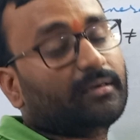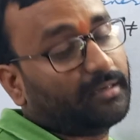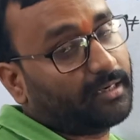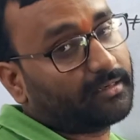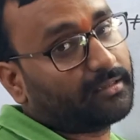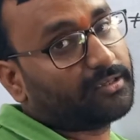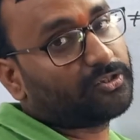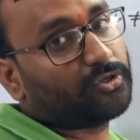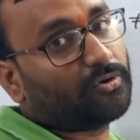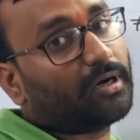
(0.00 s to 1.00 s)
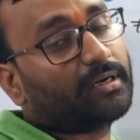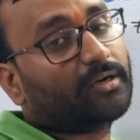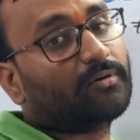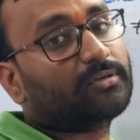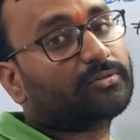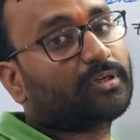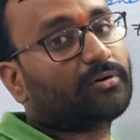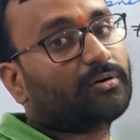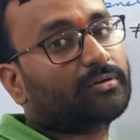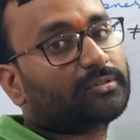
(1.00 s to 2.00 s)
greater than 0 or equal to
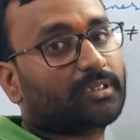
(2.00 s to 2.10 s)
0.